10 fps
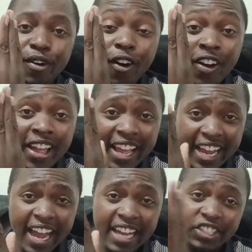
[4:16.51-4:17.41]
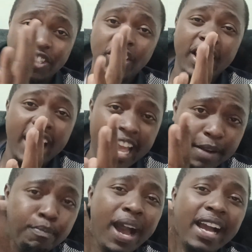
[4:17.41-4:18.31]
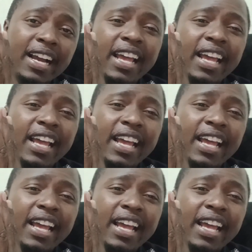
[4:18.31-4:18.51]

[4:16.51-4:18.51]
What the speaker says: for cash and bank,